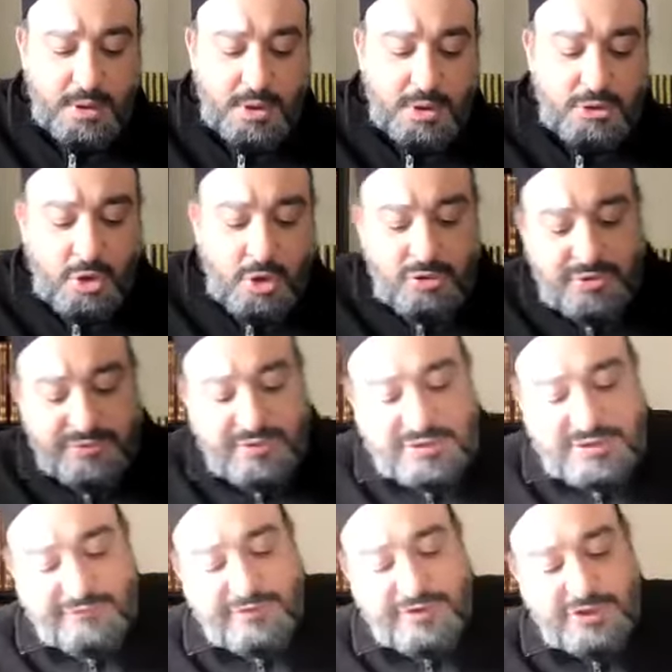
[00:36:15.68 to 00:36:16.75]
Know that the
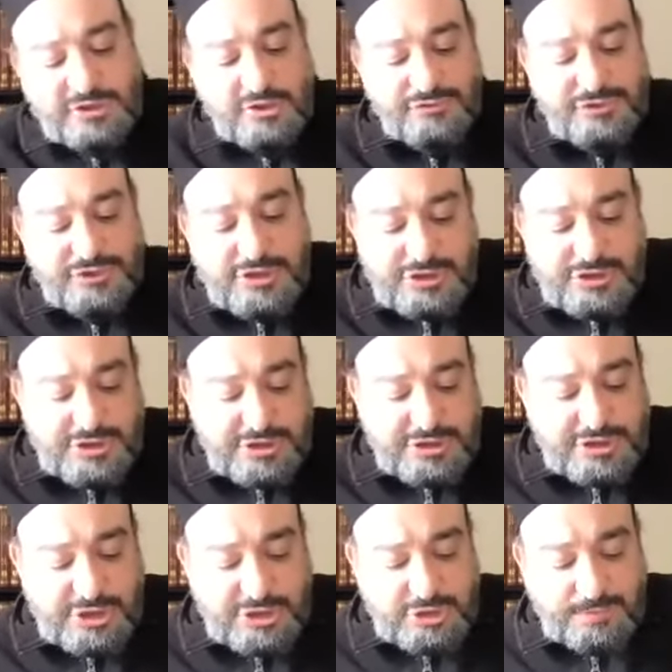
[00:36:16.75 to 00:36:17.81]
definition of stinginess
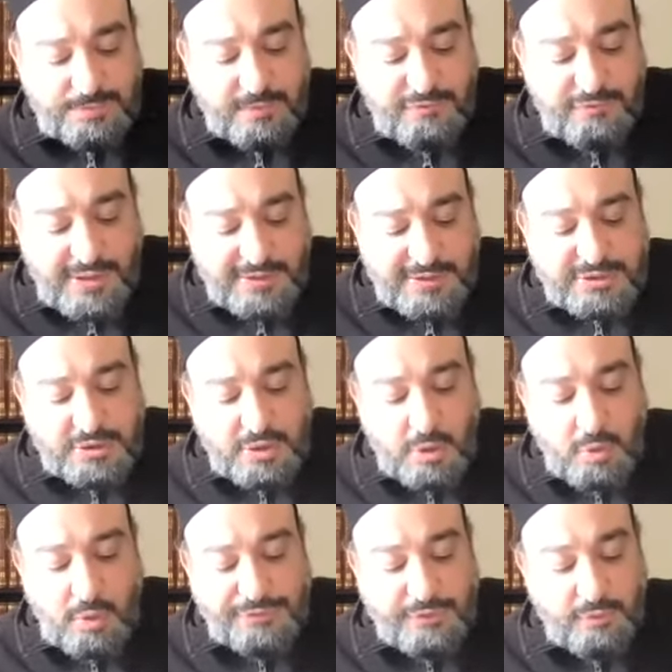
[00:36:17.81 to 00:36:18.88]
is to prevent
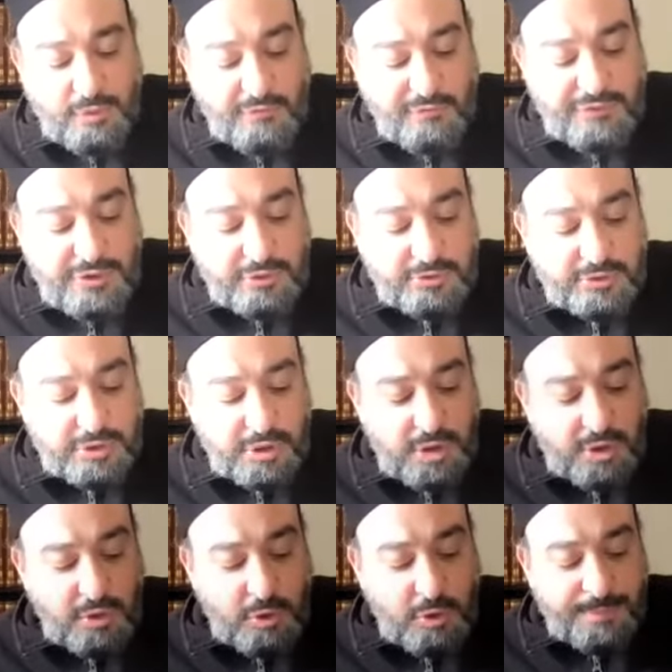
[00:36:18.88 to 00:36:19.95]
what the revealed
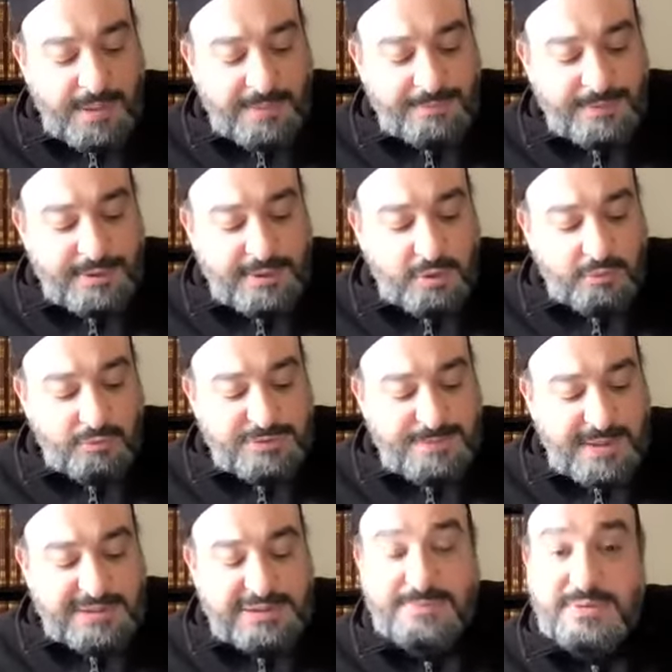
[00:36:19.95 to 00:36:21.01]
law or public
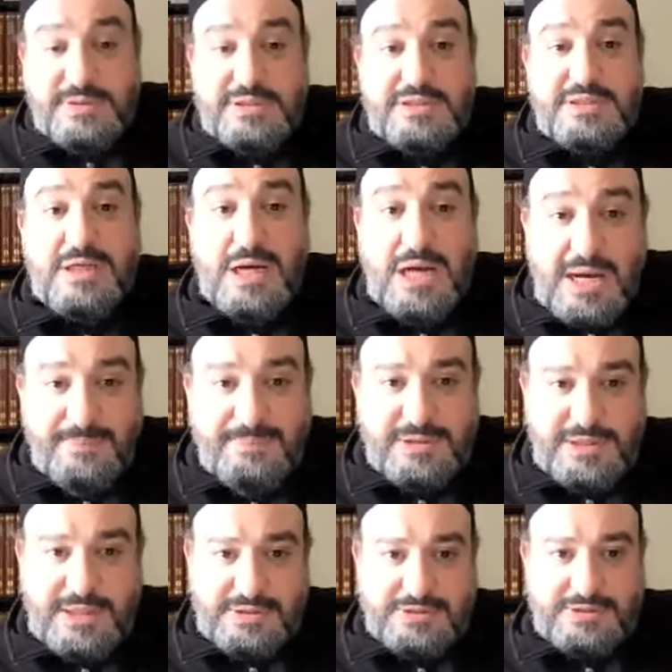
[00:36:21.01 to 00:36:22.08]
respectability
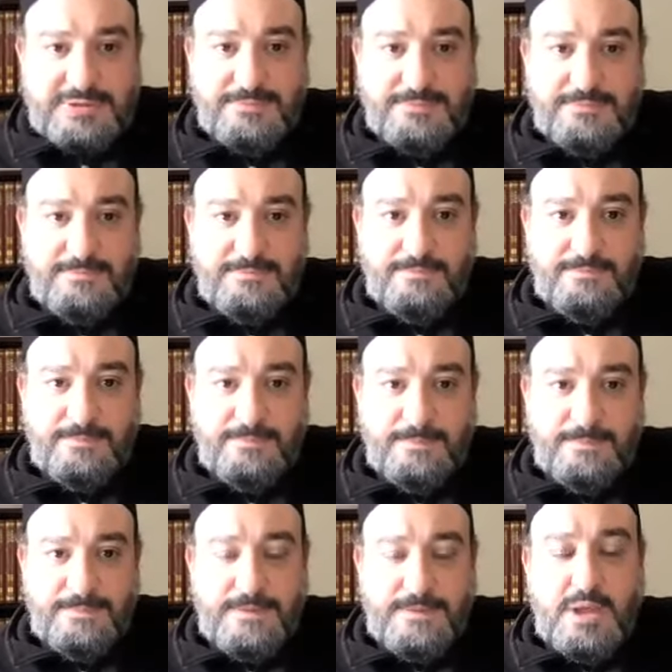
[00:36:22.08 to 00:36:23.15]
obligates
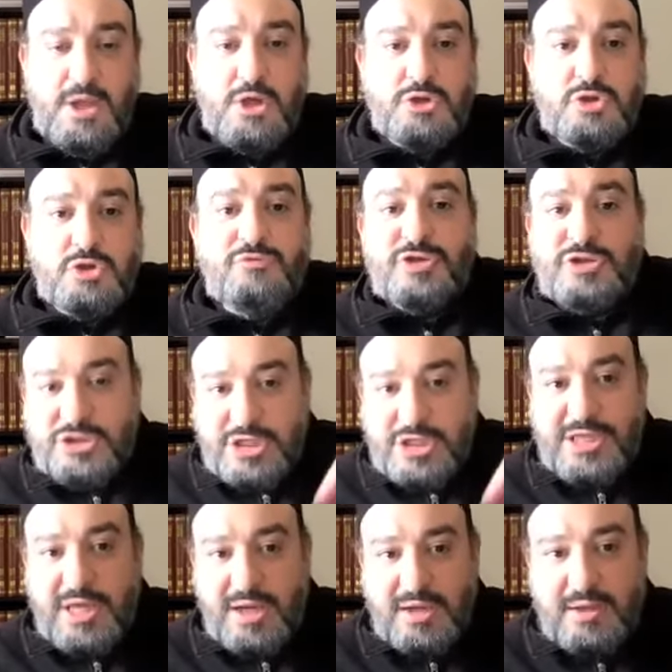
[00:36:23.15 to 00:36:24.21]
so if the
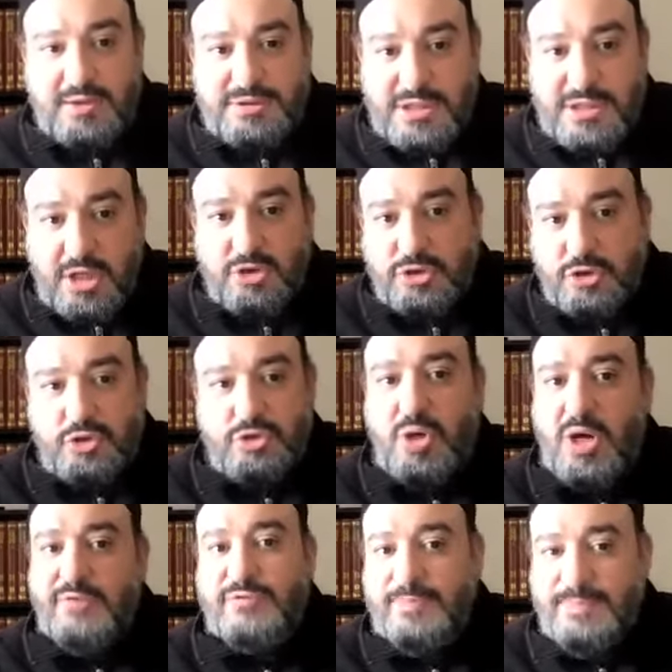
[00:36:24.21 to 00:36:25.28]
Sharia tells you you
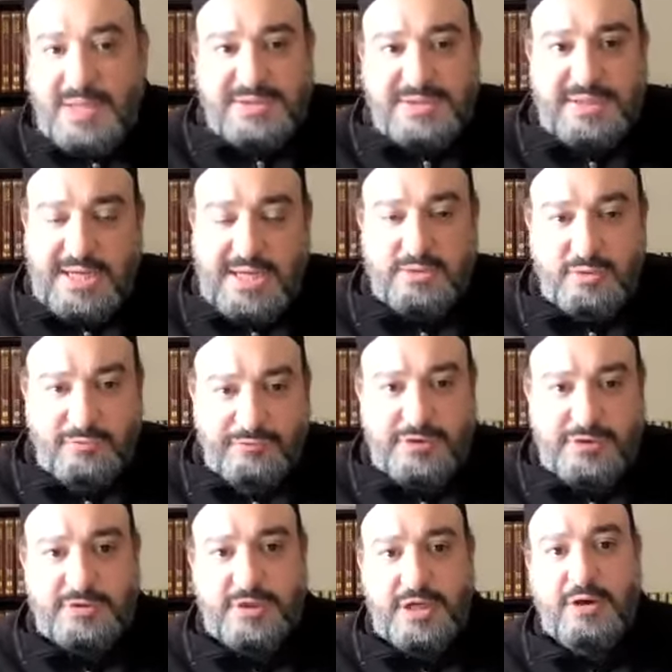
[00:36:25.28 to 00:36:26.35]
have to pay Zakatul
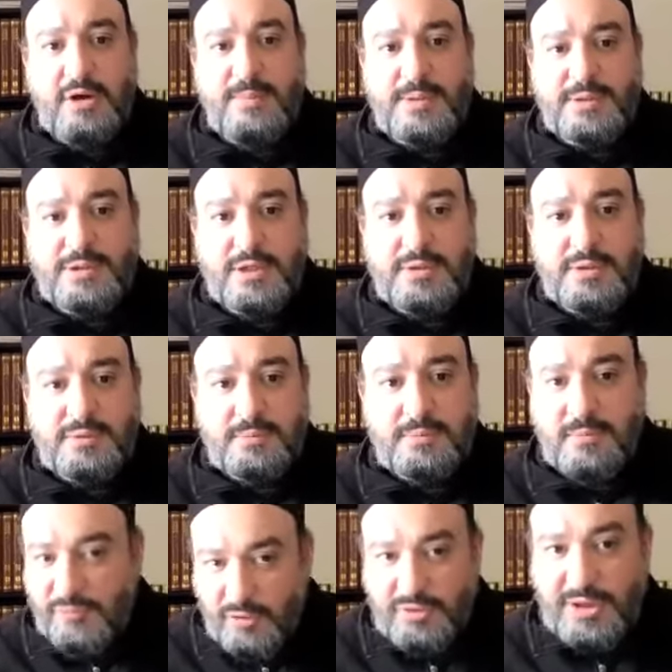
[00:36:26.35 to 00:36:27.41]
Fitr in Ramadan
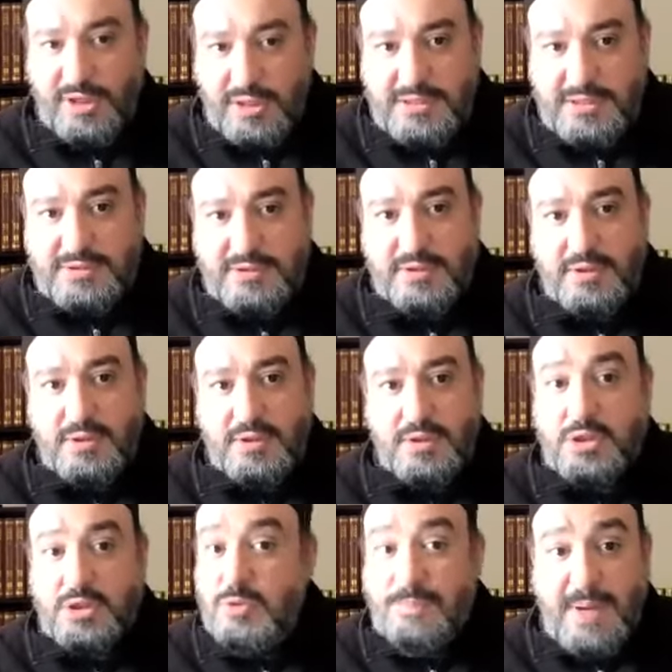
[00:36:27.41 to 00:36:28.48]
before the Eid,
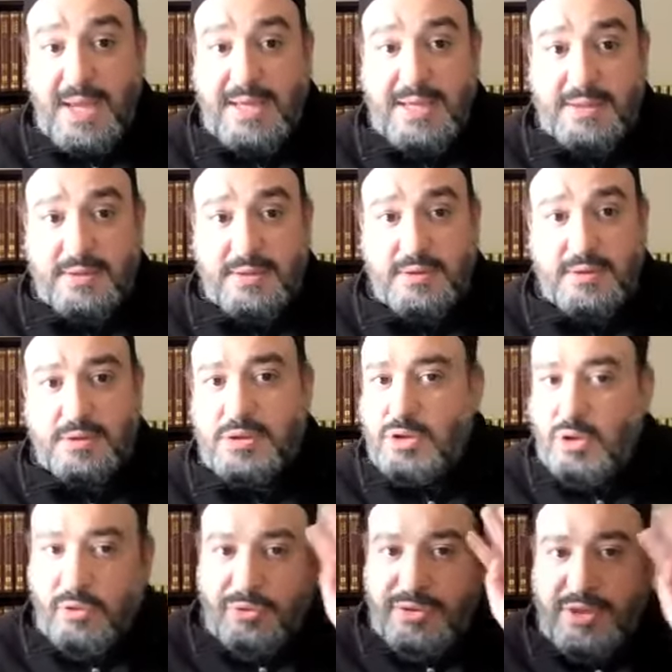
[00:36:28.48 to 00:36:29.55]
you pay it. You
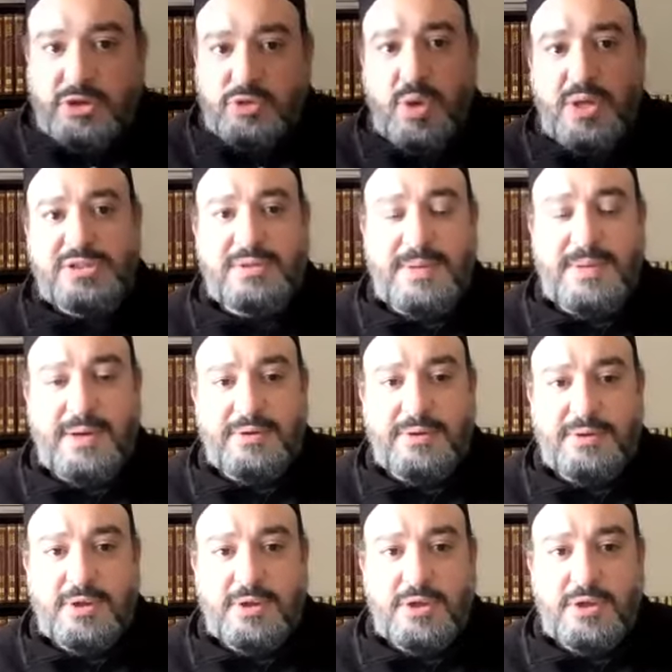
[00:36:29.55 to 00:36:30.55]
don't think twice about it.